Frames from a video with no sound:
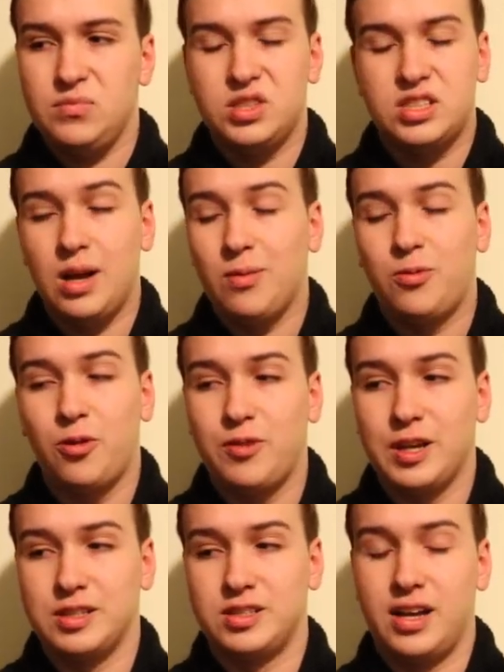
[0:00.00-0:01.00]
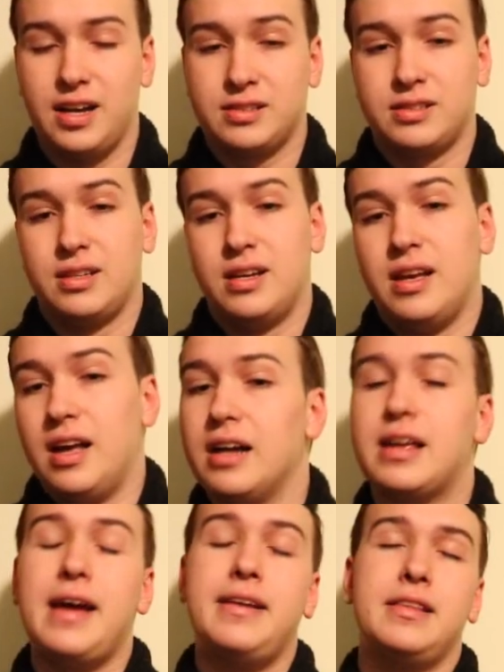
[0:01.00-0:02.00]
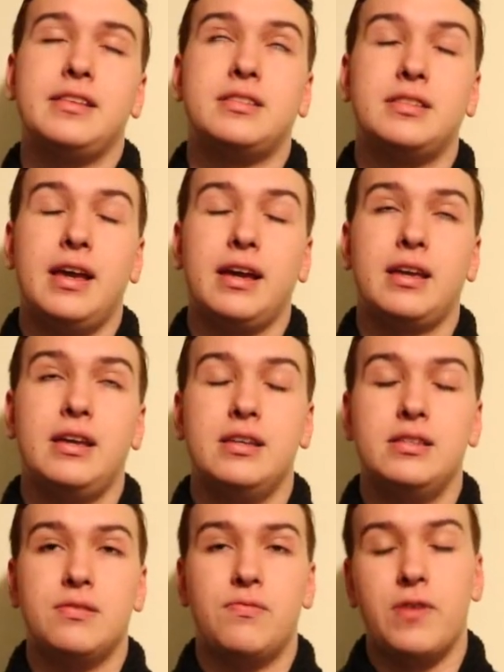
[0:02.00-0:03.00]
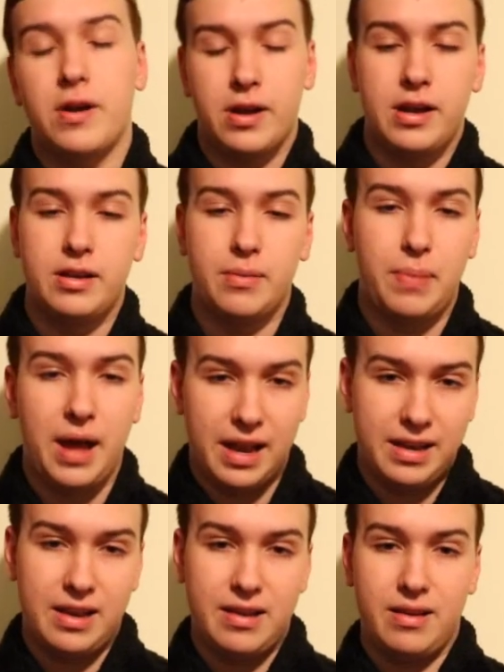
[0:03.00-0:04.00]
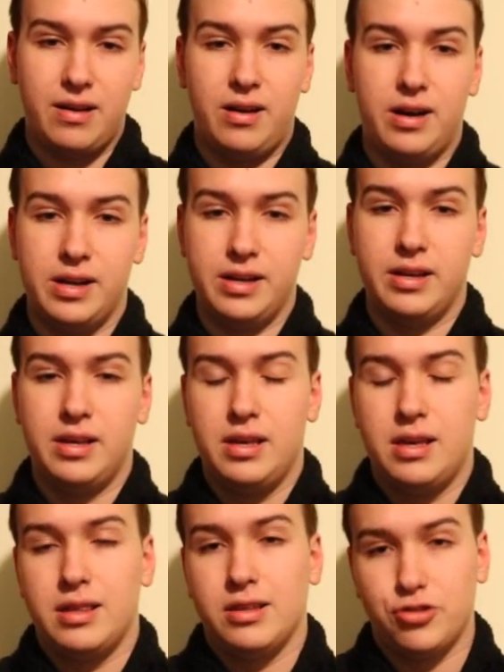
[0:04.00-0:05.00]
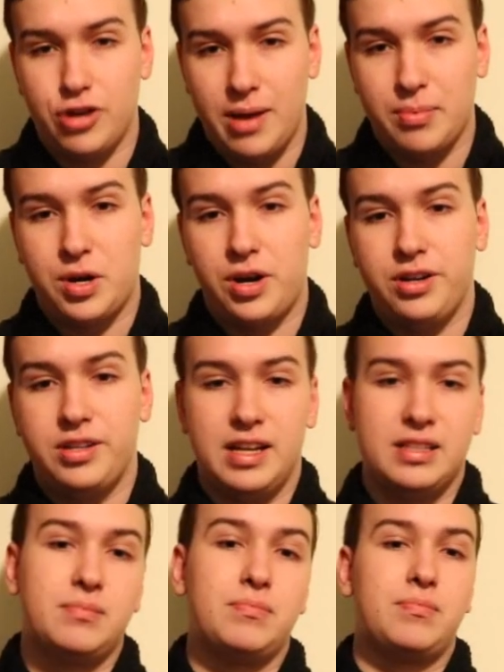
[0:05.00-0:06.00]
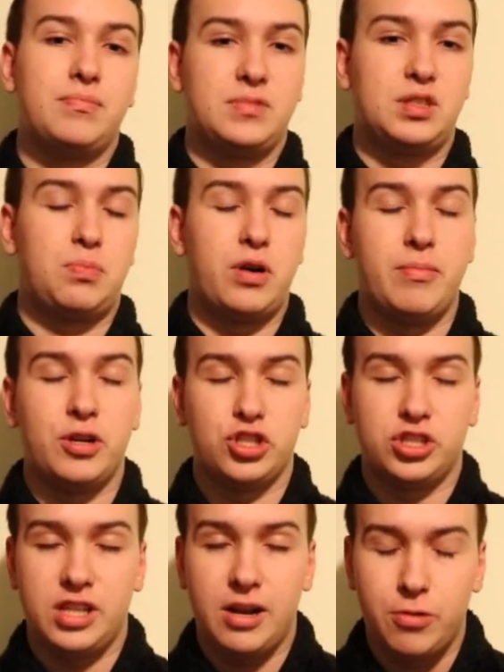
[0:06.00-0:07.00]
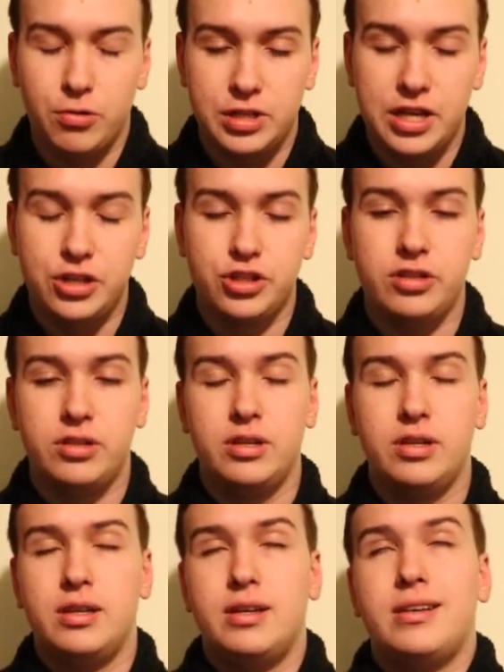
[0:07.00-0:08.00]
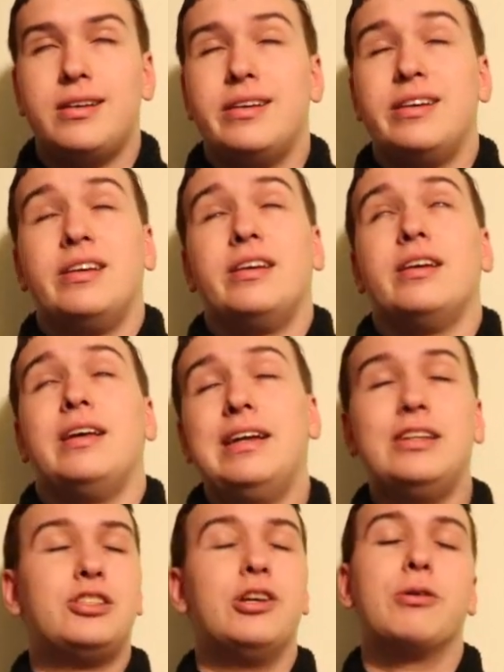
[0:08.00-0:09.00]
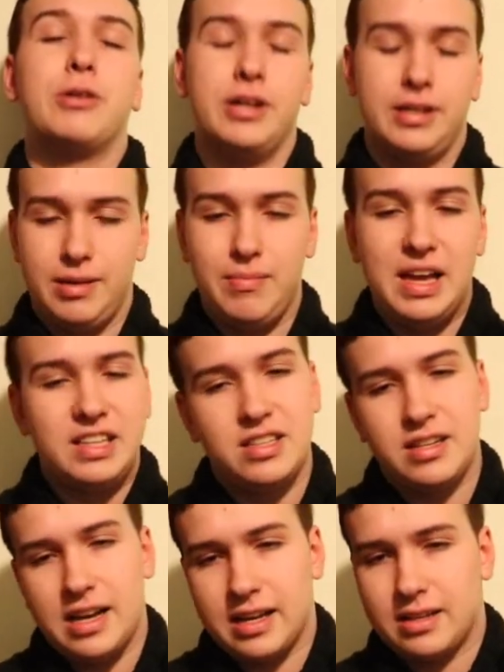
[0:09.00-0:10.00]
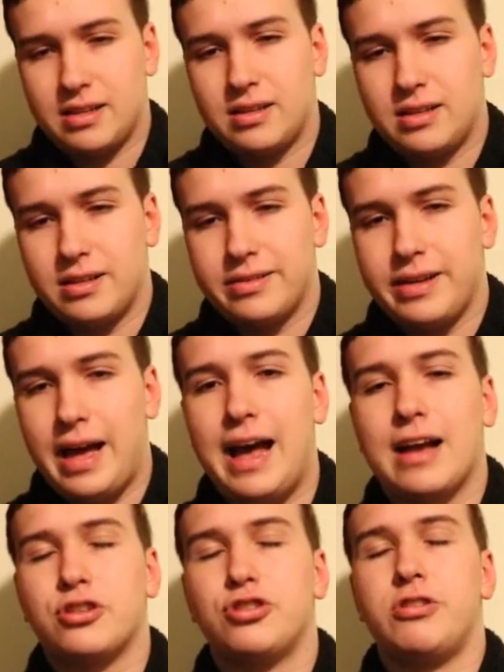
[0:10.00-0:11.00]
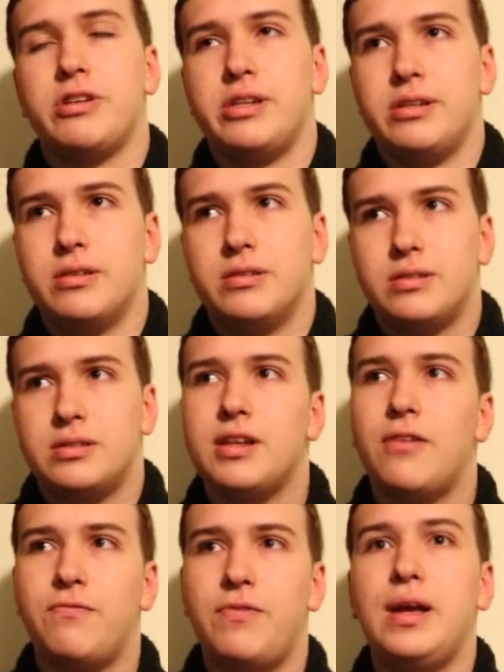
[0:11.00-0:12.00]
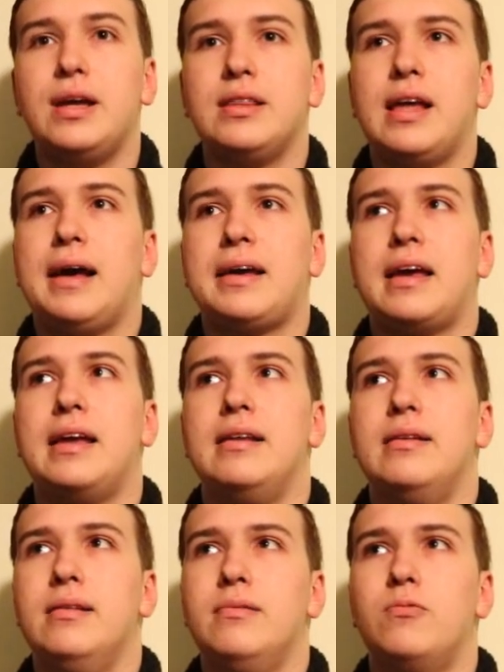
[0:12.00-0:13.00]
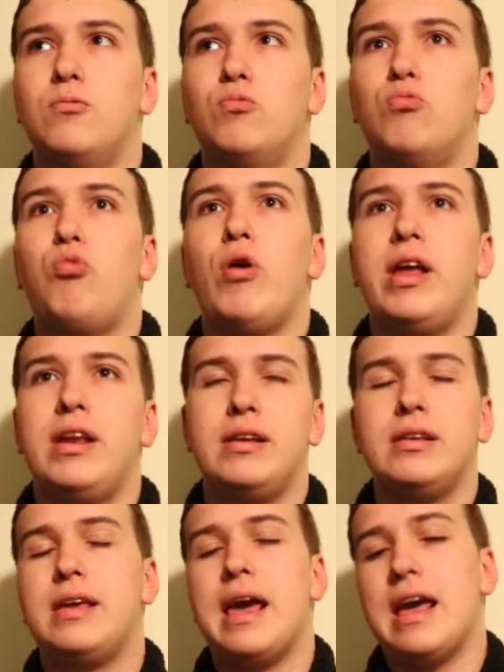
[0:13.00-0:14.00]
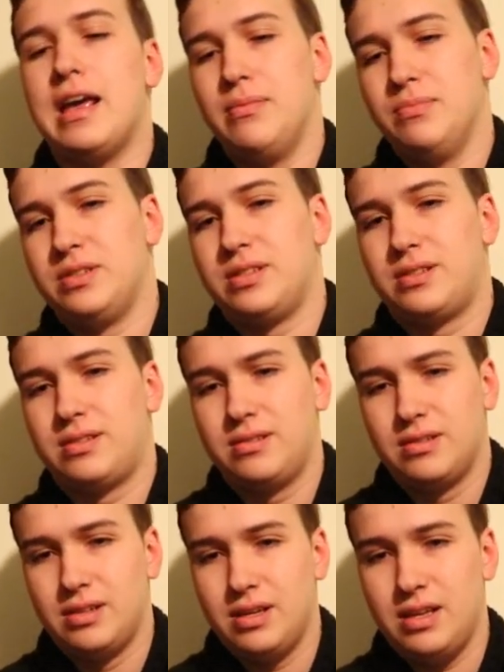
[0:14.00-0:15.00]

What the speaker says: Setup for things sucks. Again, this deck is very dependent on the trap card that's pretty much a set rotation. It is so good. It makes the deck actually something that can win games